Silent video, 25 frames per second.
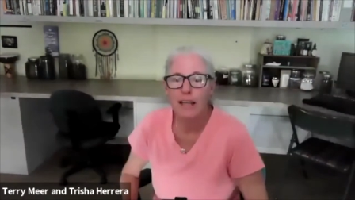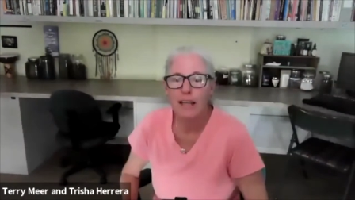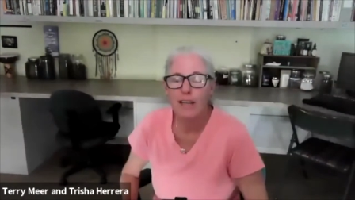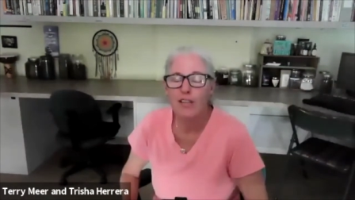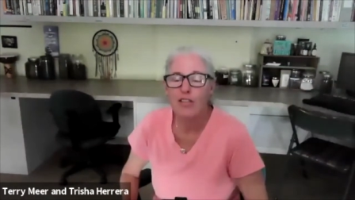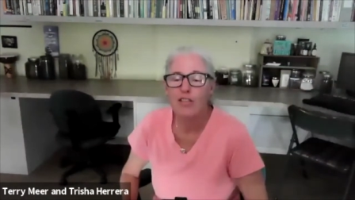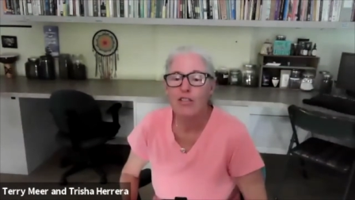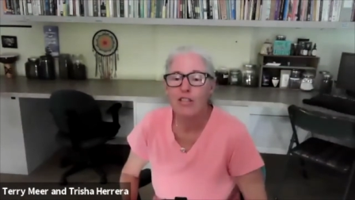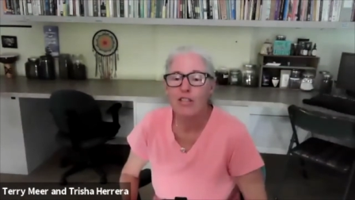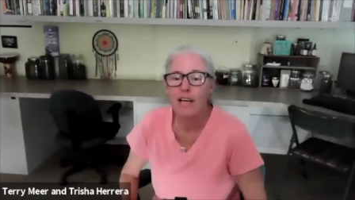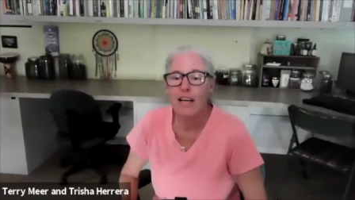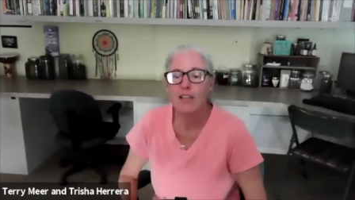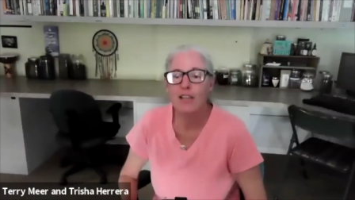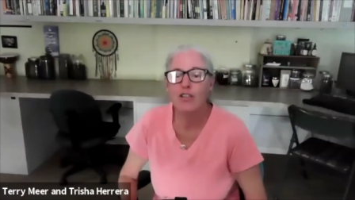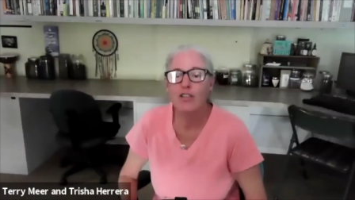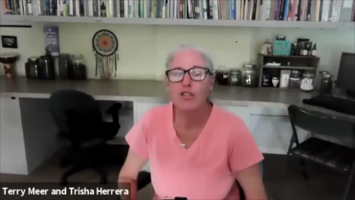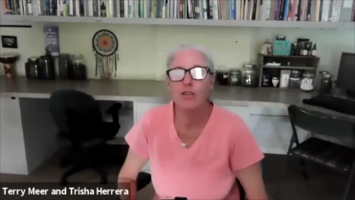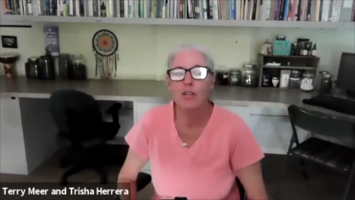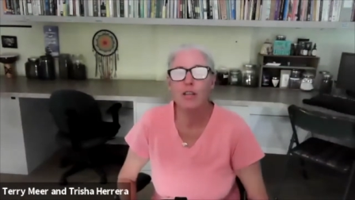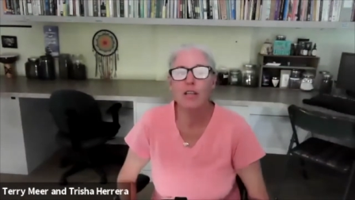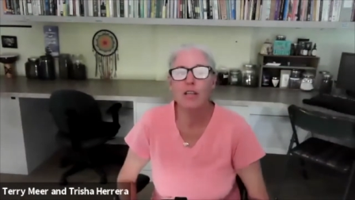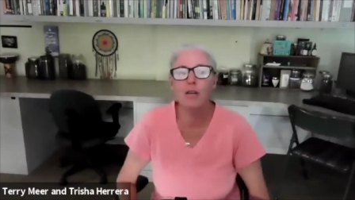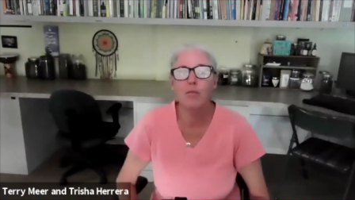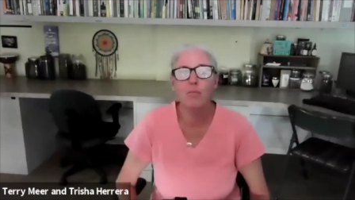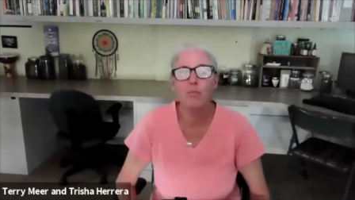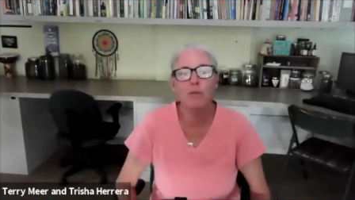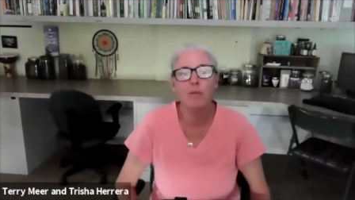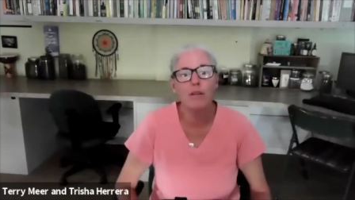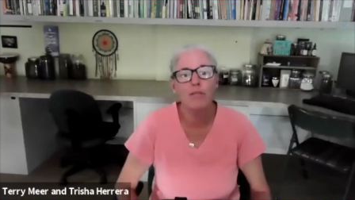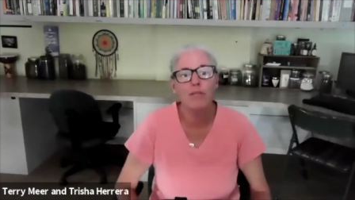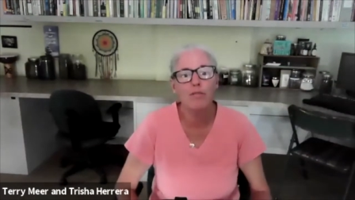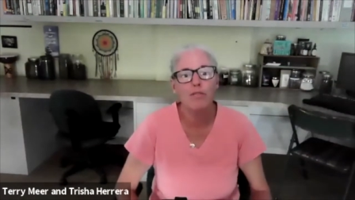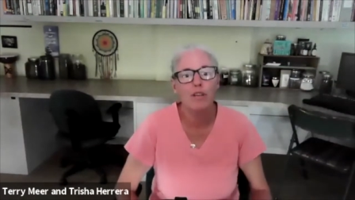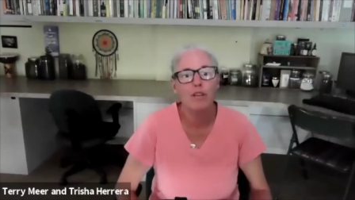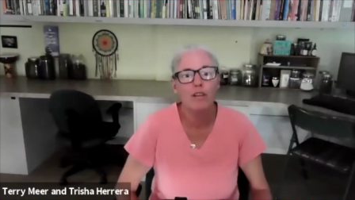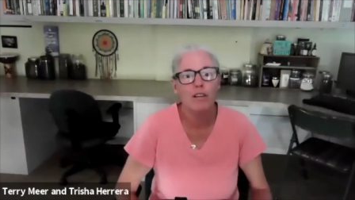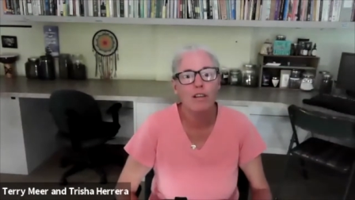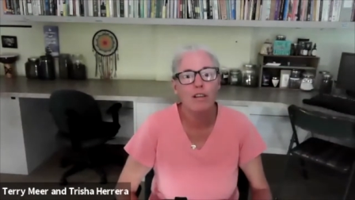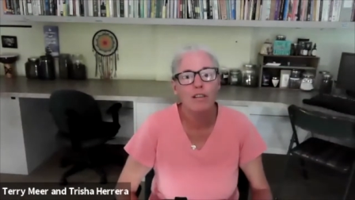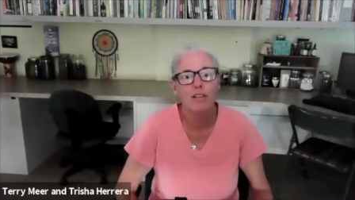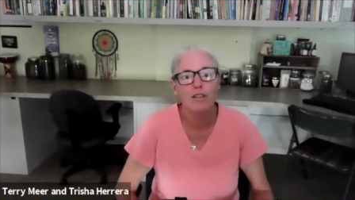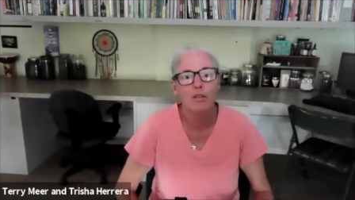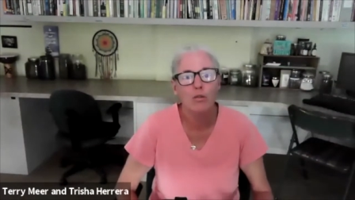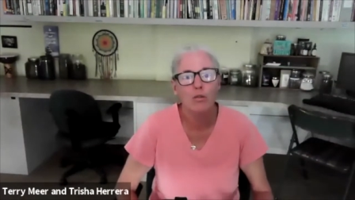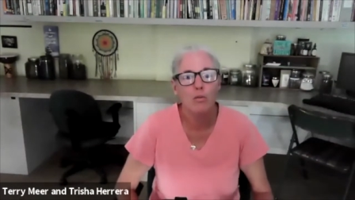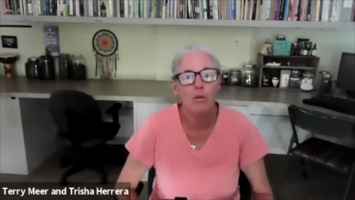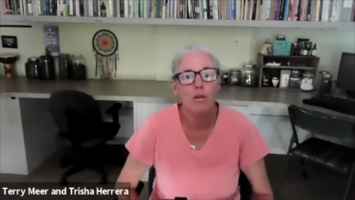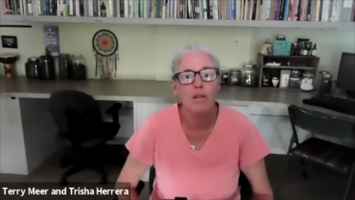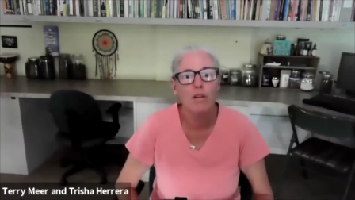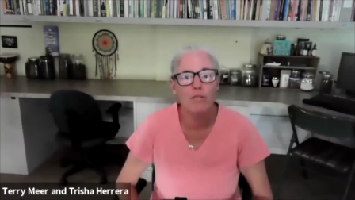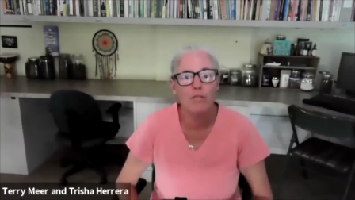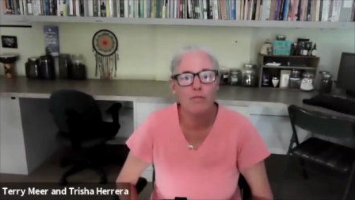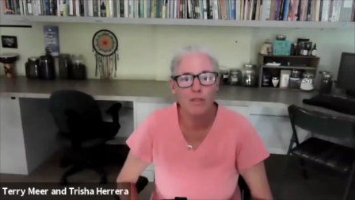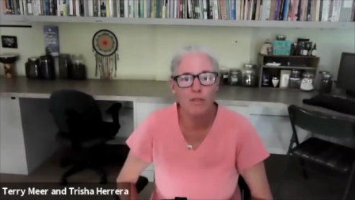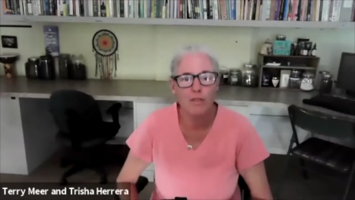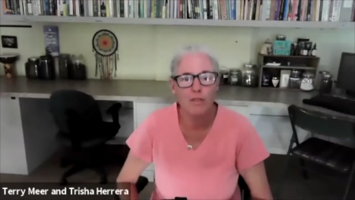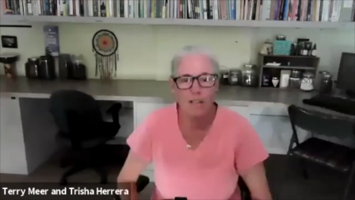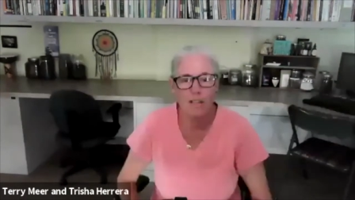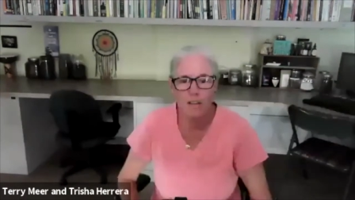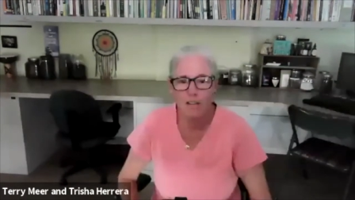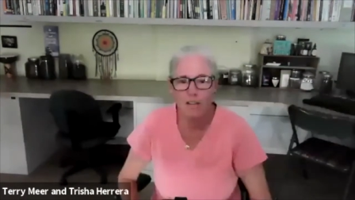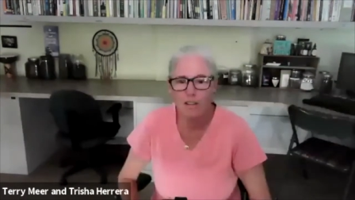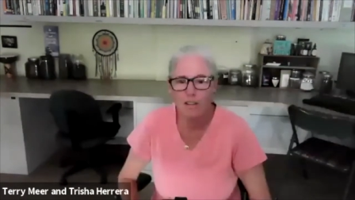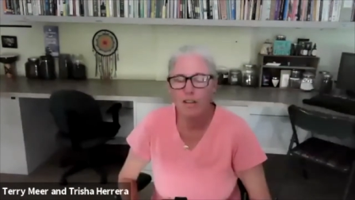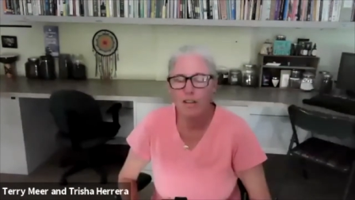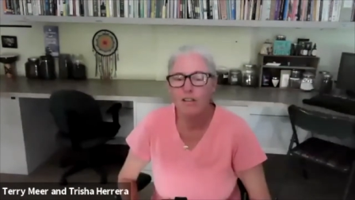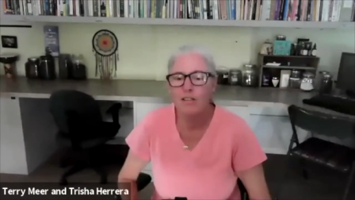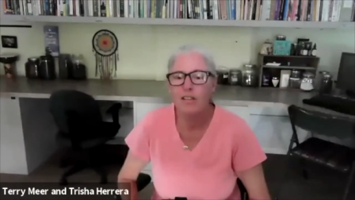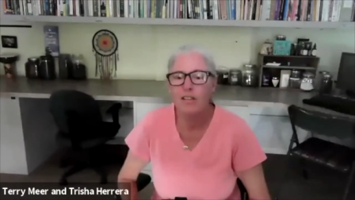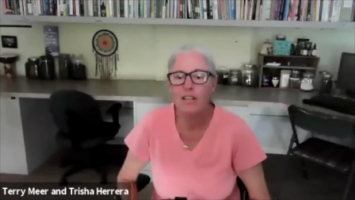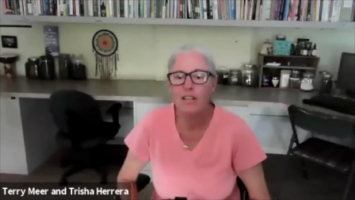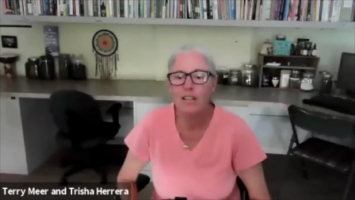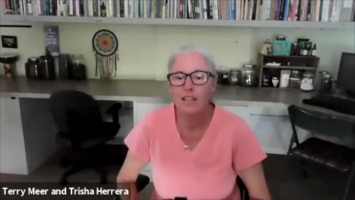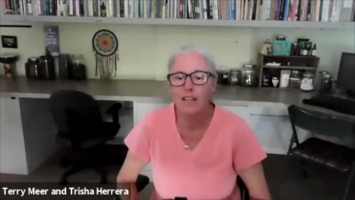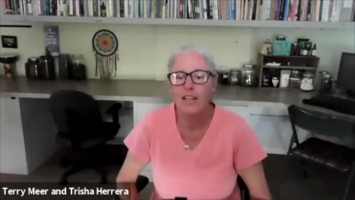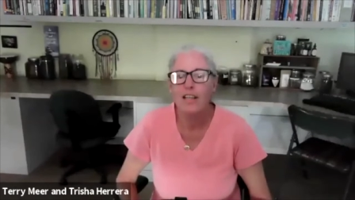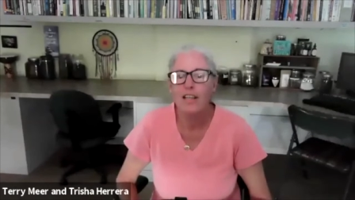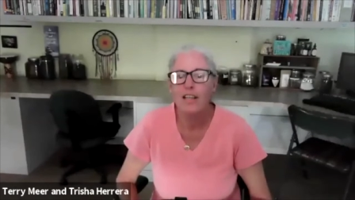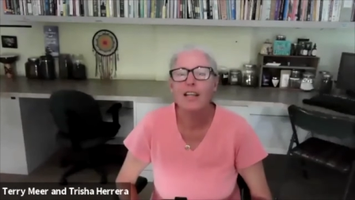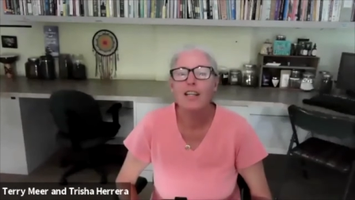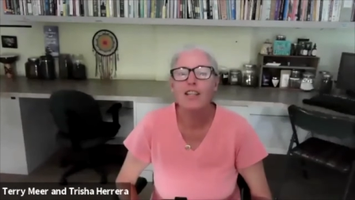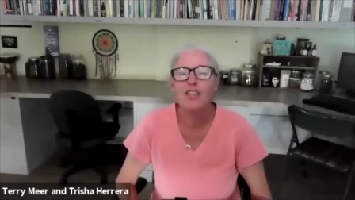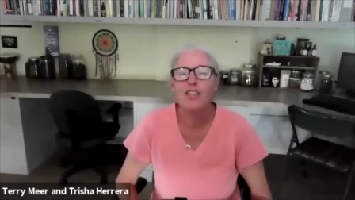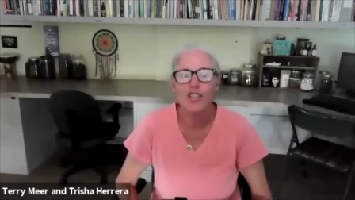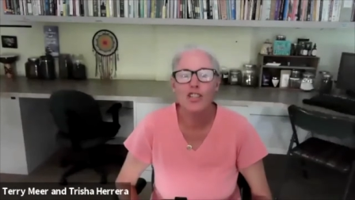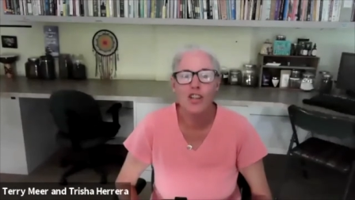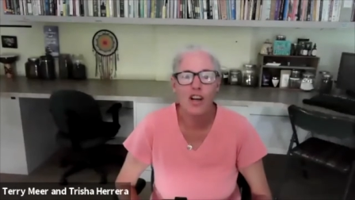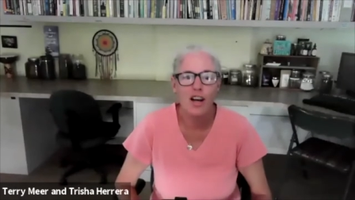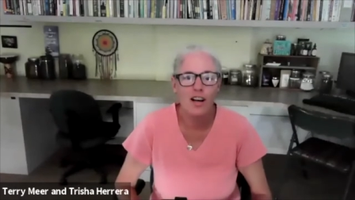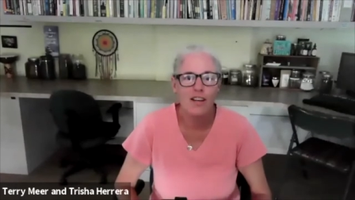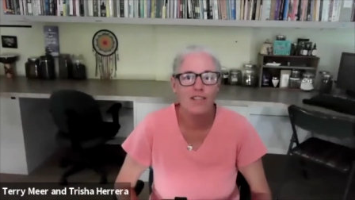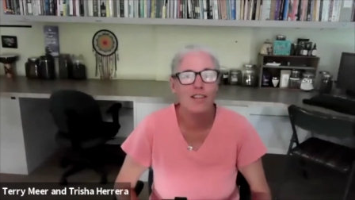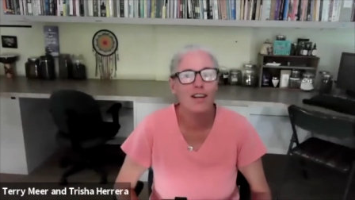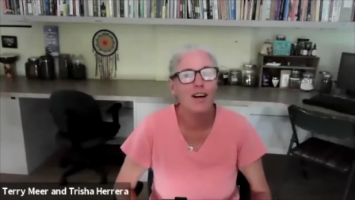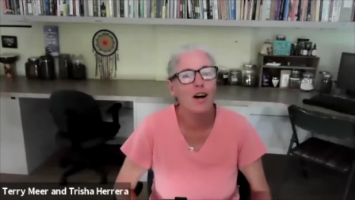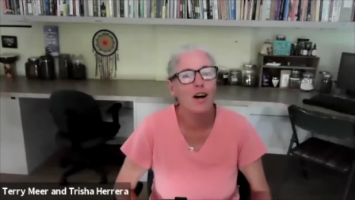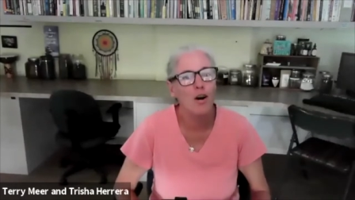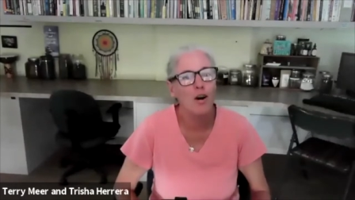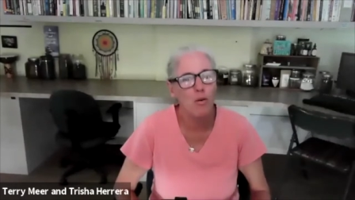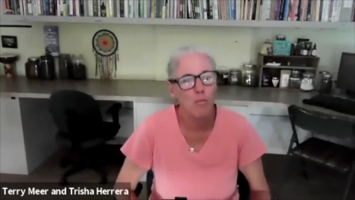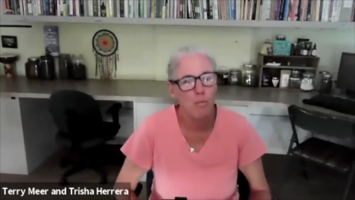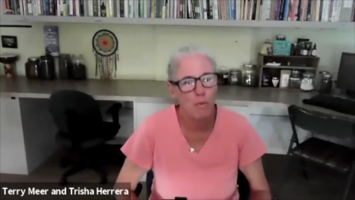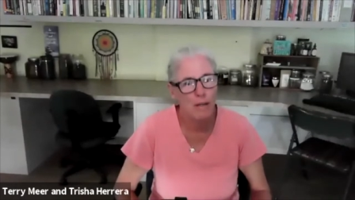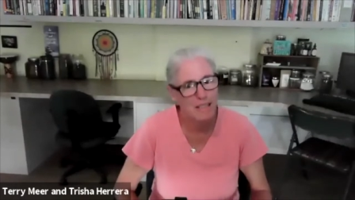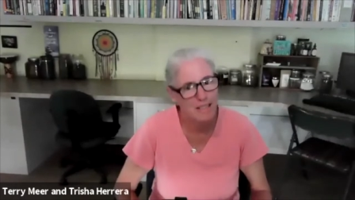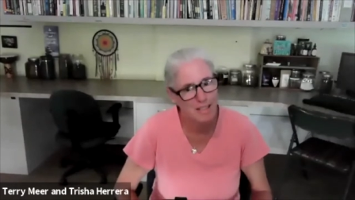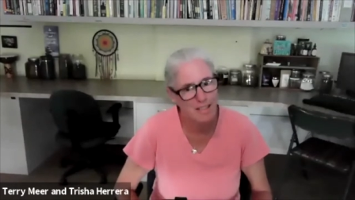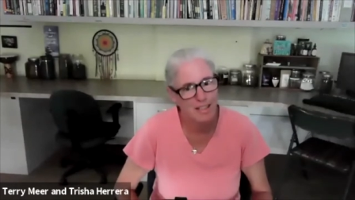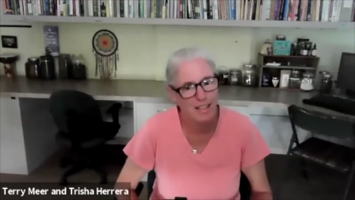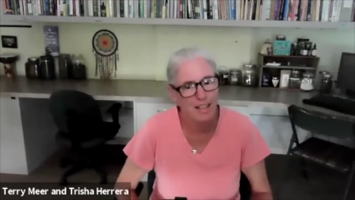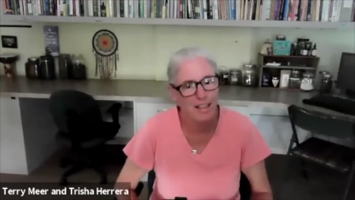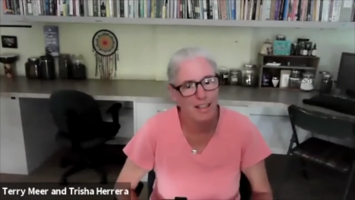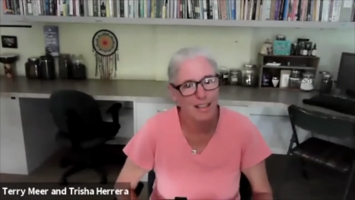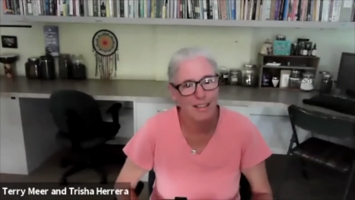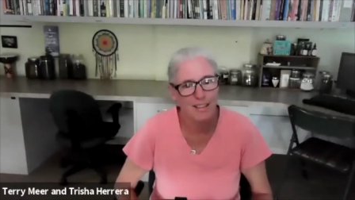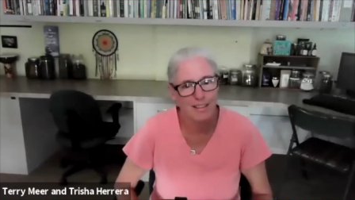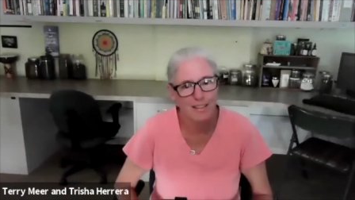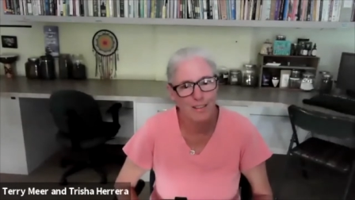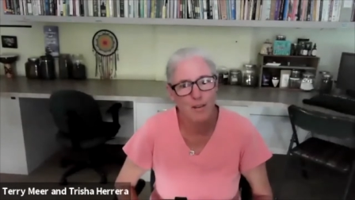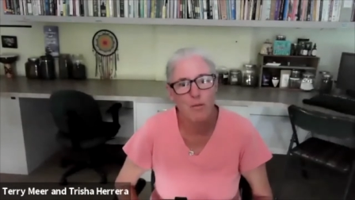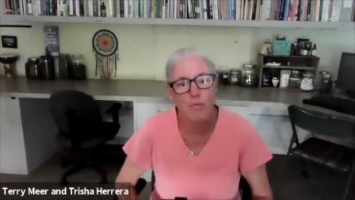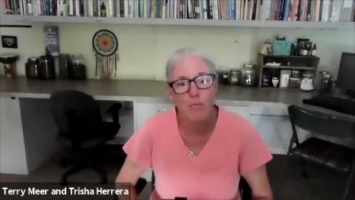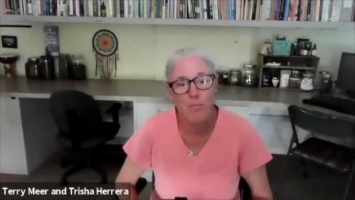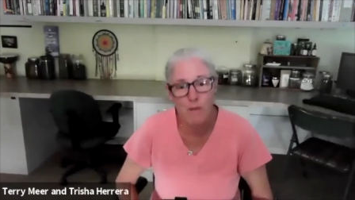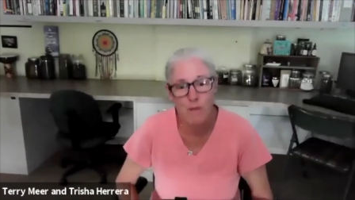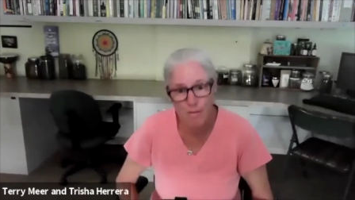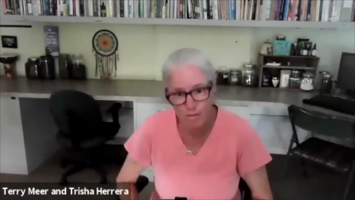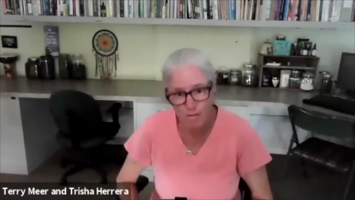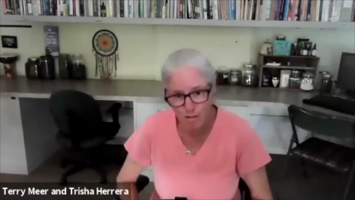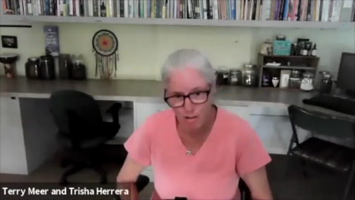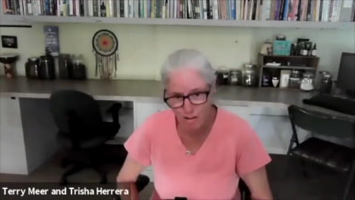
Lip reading: And there's actually a river north of here called the Chasahawitzka River,